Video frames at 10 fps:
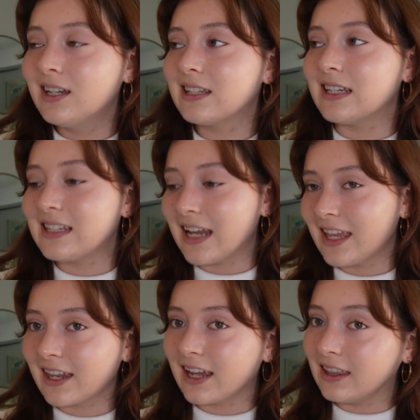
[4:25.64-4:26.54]
to say
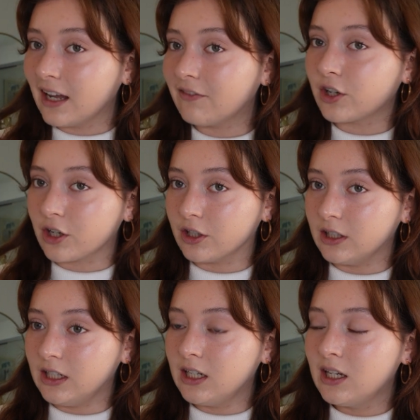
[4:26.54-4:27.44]
that I left
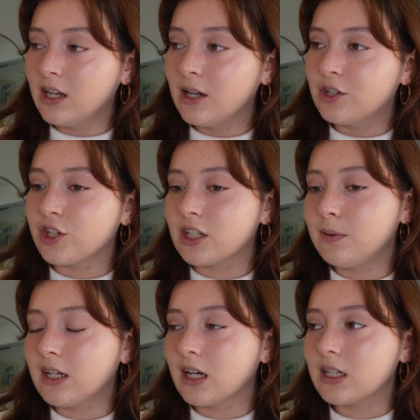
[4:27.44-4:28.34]
early, just
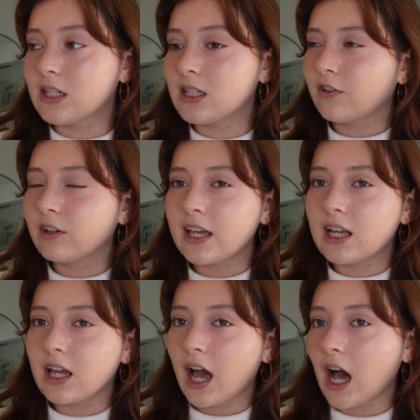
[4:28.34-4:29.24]
because for like
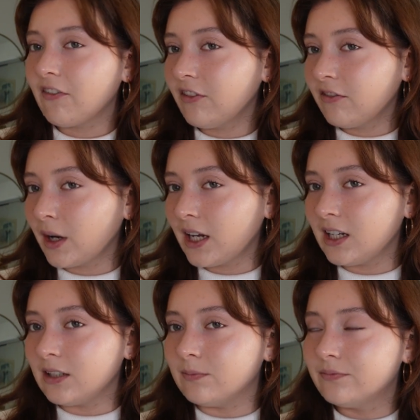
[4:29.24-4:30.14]
half of
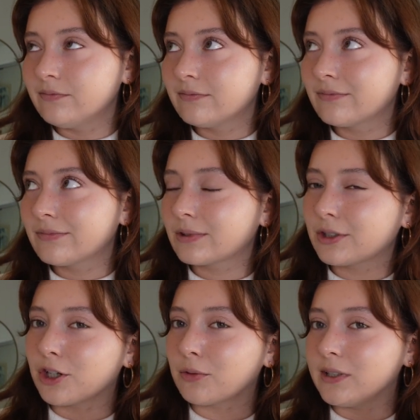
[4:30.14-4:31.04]
my
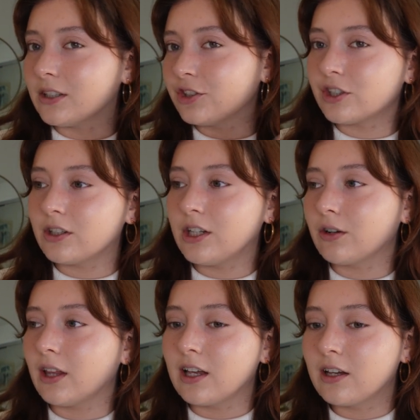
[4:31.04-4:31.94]
career journey, or
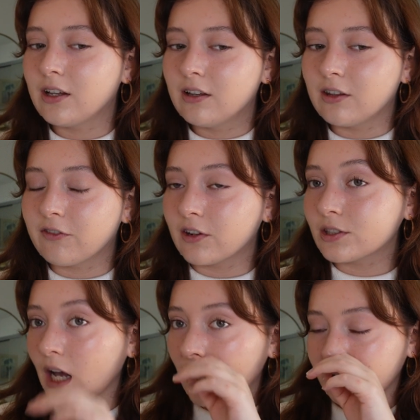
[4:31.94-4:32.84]
like the
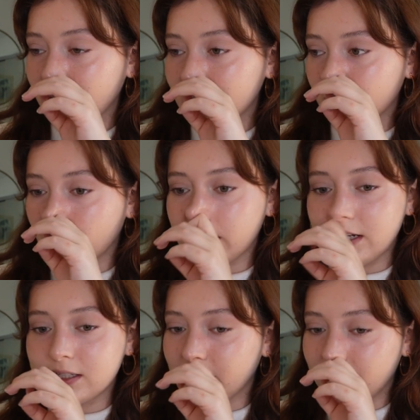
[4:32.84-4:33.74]
first half of my
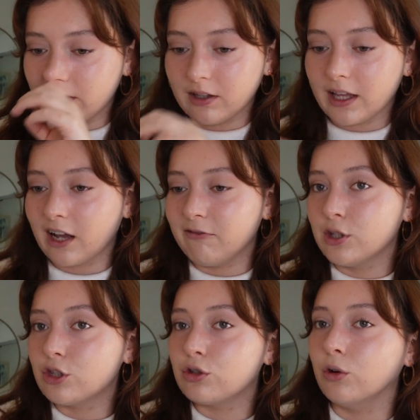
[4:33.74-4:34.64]
20s, I feel like I've
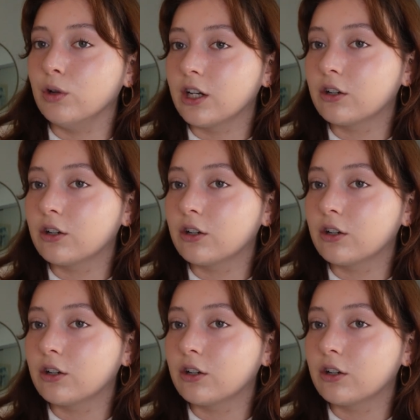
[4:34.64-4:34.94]
been so like